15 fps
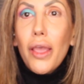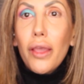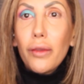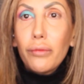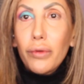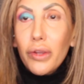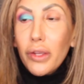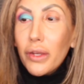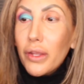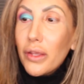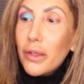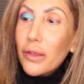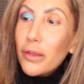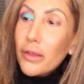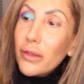and we're going
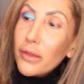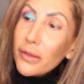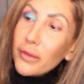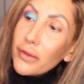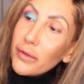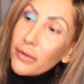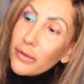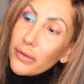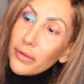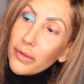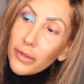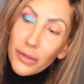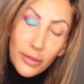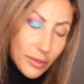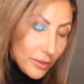to
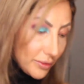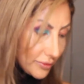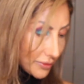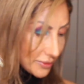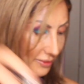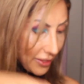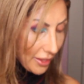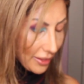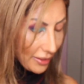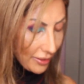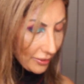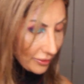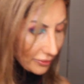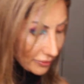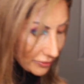use
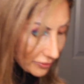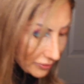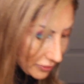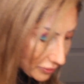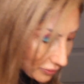that,